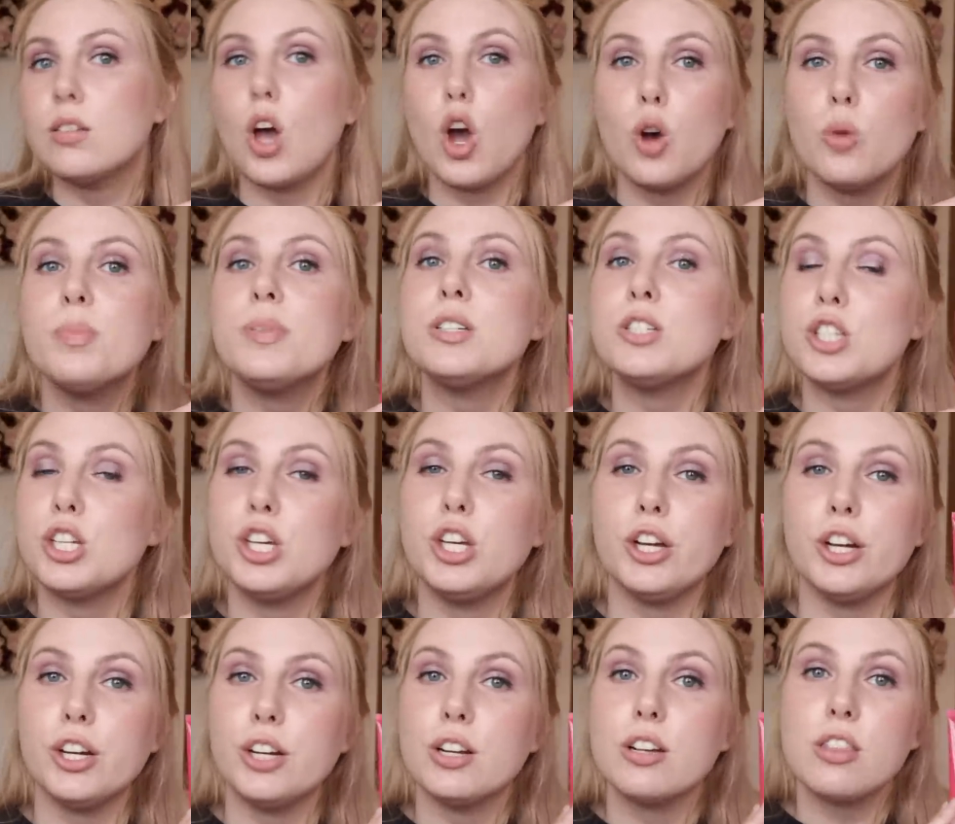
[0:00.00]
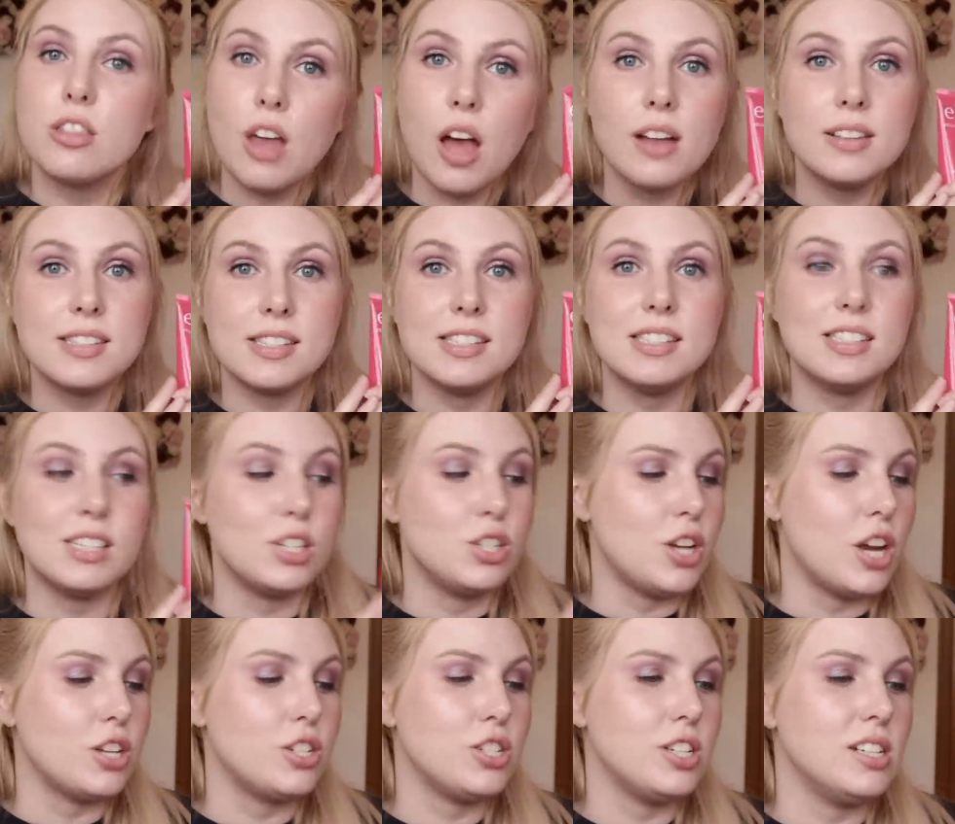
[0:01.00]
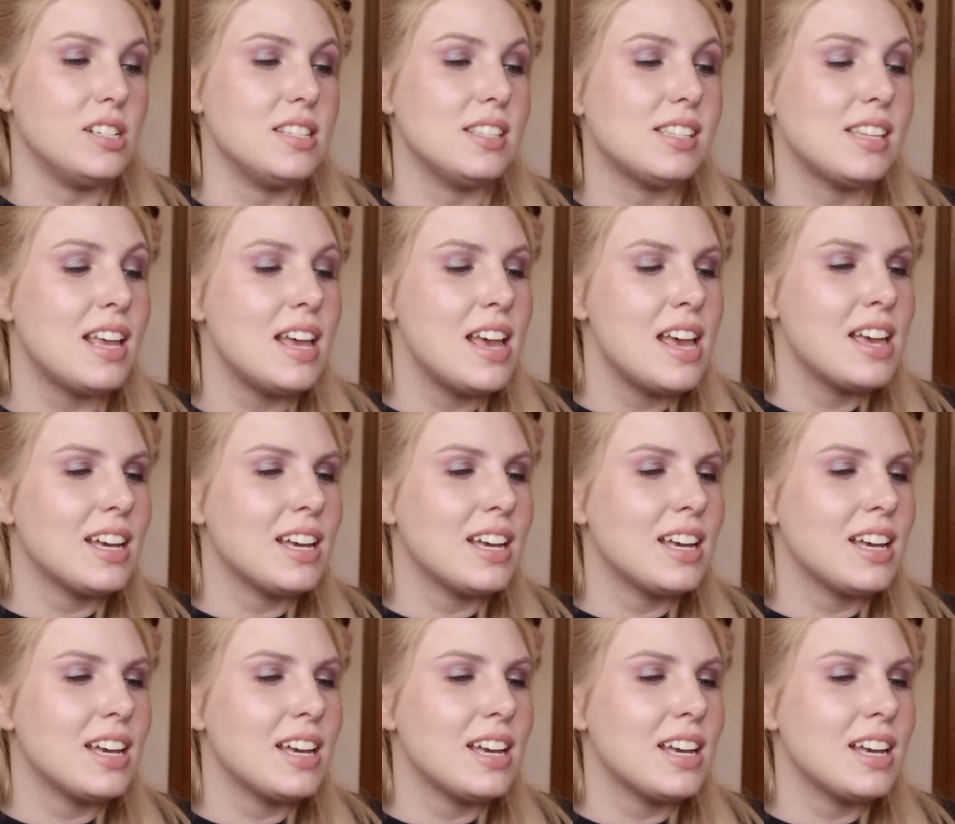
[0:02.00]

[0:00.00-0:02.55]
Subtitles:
open to your thoughts and suggestions,